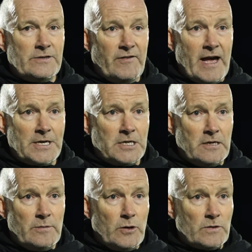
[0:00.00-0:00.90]
his reaction
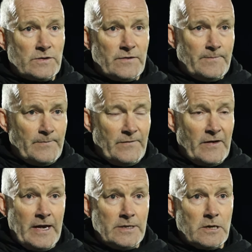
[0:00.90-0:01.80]
in the box for
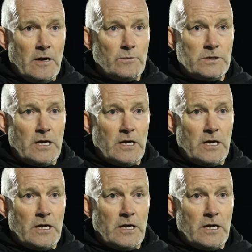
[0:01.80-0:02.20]
his goal.